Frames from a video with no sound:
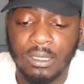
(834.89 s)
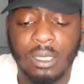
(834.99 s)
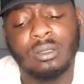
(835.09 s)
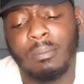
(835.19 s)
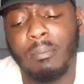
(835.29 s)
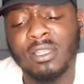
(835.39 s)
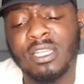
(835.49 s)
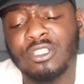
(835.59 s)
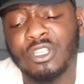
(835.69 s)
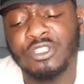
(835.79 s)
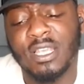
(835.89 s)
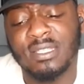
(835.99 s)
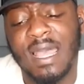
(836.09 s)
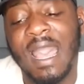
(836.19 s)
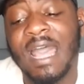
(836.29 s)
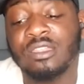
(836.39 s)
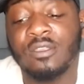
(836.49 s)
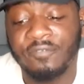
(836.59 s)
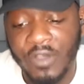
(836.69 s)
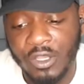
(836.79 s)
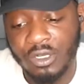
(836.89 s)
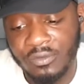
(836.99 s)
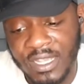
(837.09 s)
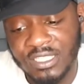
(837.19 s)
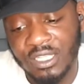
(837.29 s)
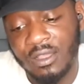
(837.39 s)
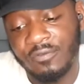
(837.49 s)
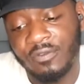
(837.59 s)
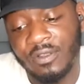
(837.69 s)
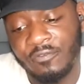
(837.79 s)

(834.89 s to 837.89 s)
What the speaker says: Modelling suggests that had the final easing of